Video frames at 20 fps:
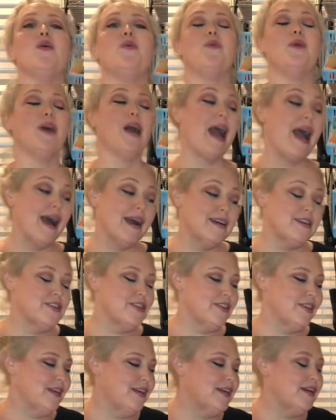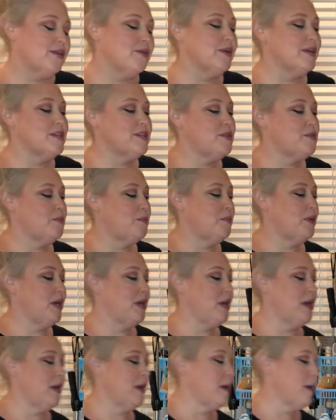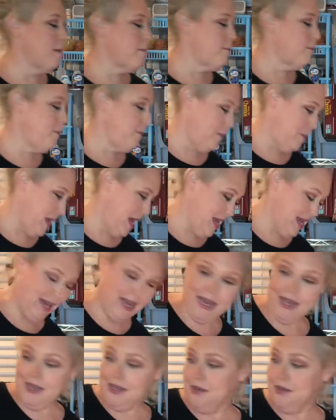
We're actually going to be baking.